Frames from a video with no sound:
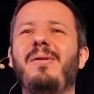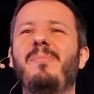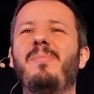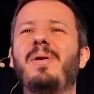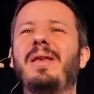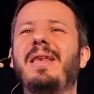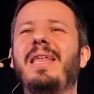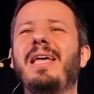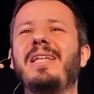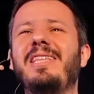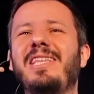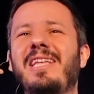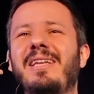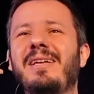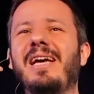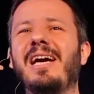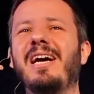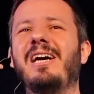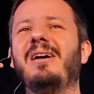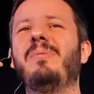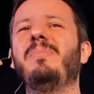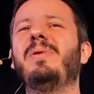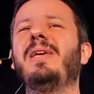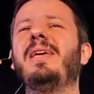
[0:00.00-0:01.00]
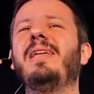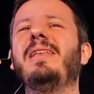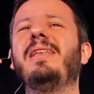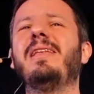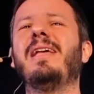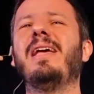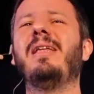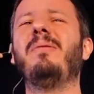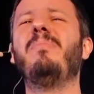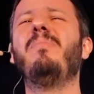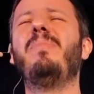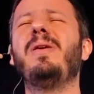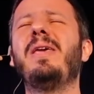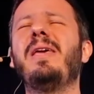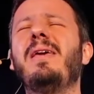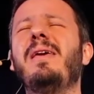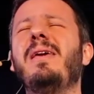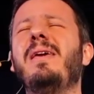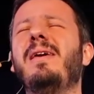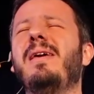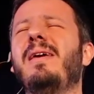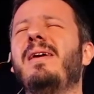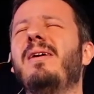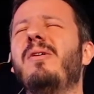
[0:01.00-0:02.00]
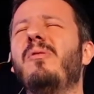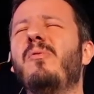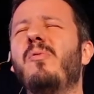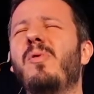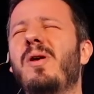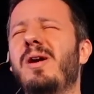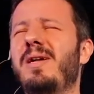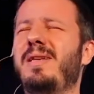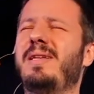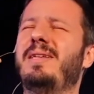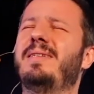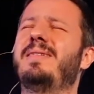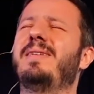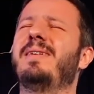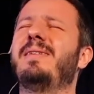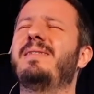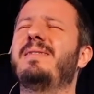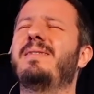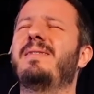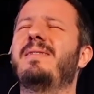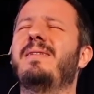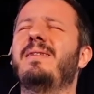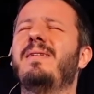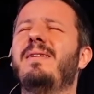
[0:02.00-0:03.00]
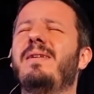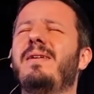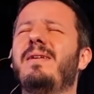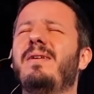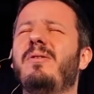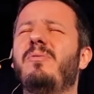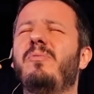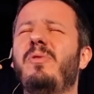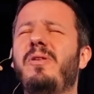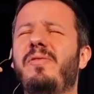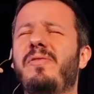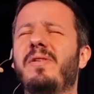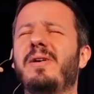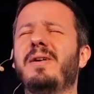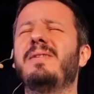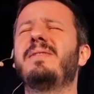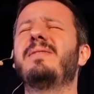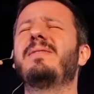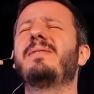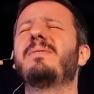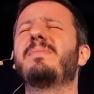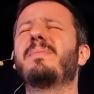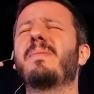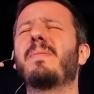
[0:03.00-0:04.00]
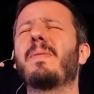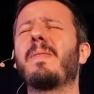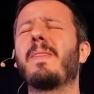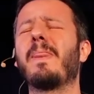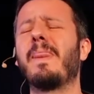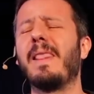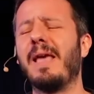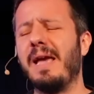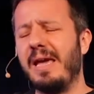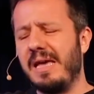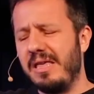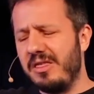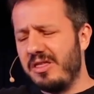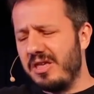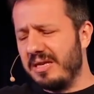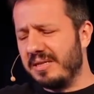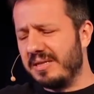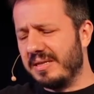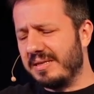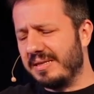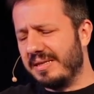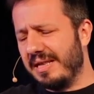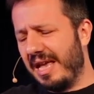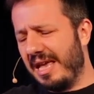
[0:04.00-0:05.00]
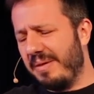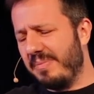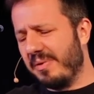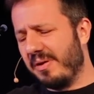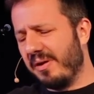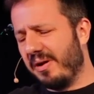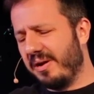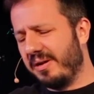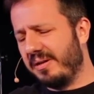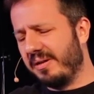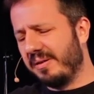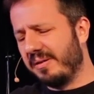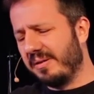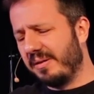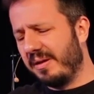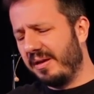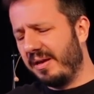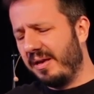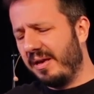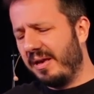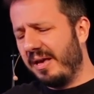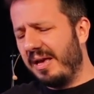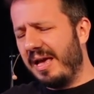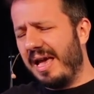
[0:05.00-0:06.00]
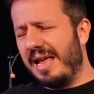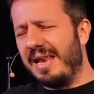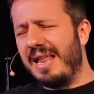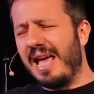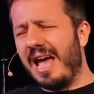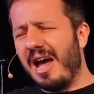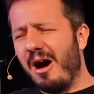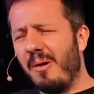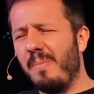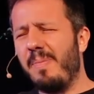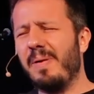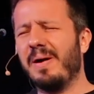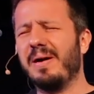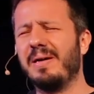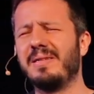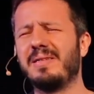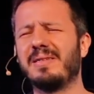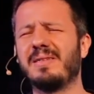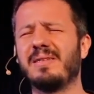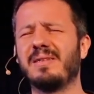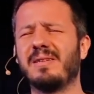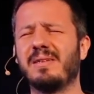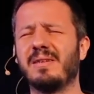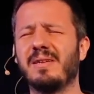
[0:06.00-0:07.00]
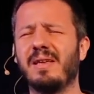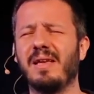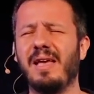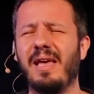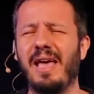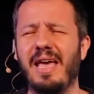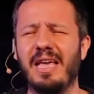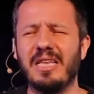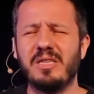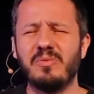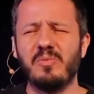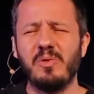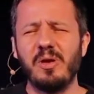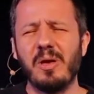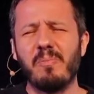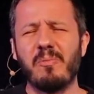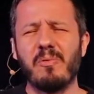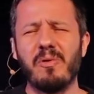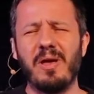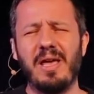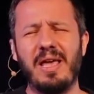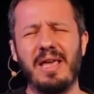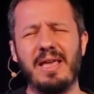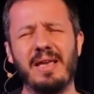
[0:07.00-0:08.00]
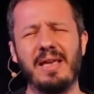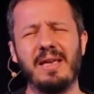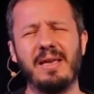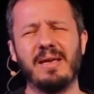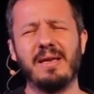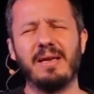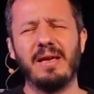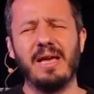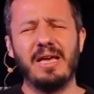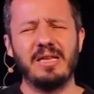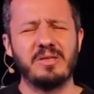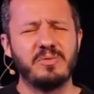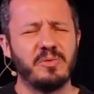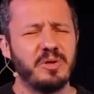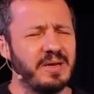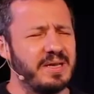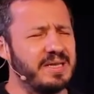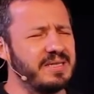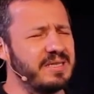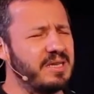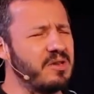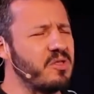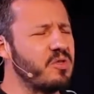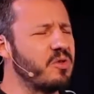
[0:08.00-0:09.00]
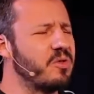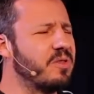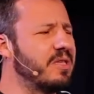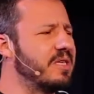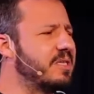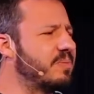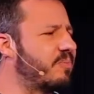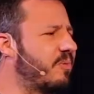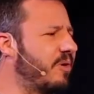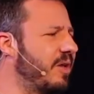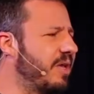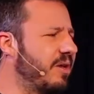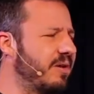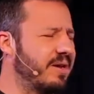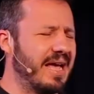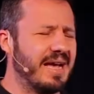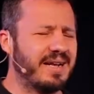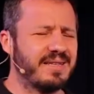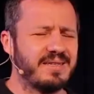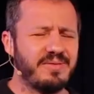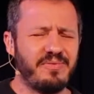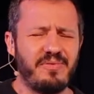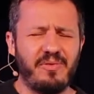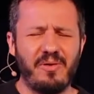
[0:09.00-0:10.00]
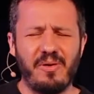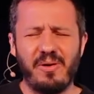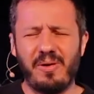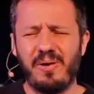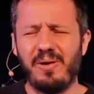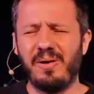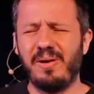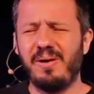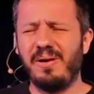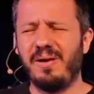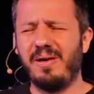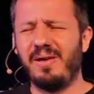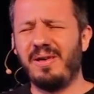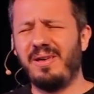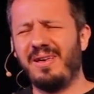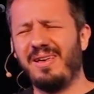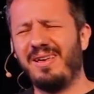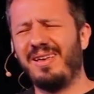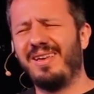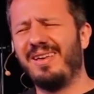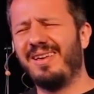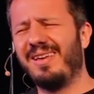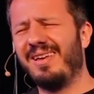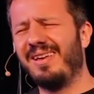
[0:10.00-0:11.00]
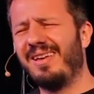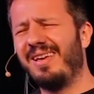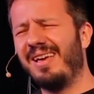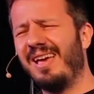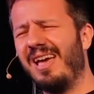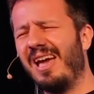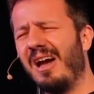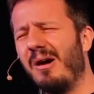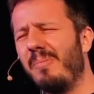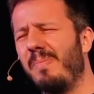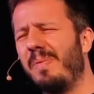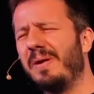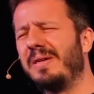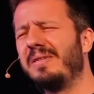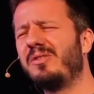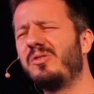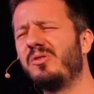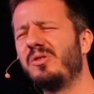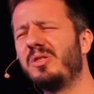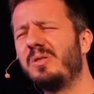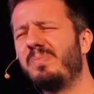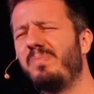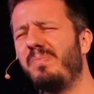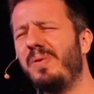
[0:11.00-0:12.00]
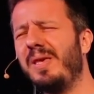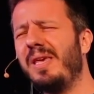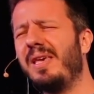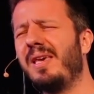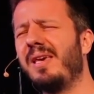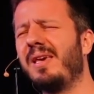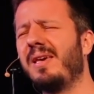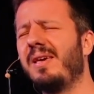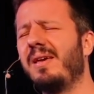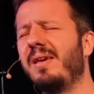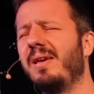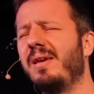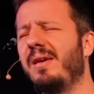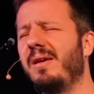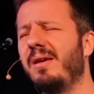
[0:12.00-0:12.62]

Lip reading: but let them come in and be one as us, with us. In Jesus' name, God. And help us as we are praying, as we're listening to this prayer in Act 4, help us to speak